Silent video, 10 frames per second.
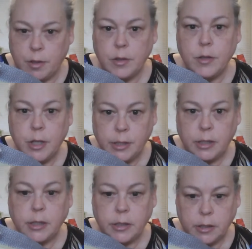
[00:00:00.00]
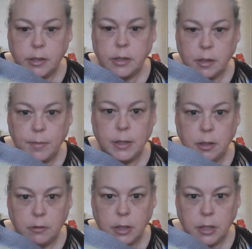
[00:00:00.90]
this, is, this could be
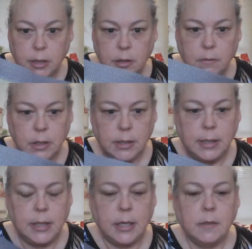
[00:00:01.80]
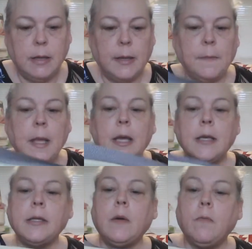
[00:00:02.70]
two inches in the one you see next week.
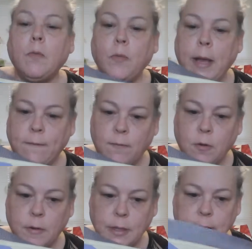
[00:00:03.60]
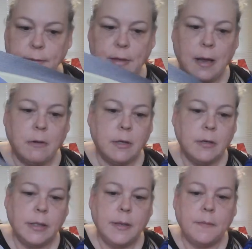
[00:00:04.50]
So we have four of these
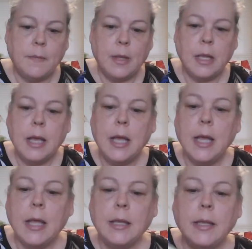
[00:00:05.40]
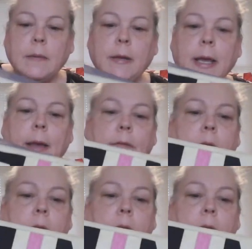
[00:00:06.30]
flowers. Then we have the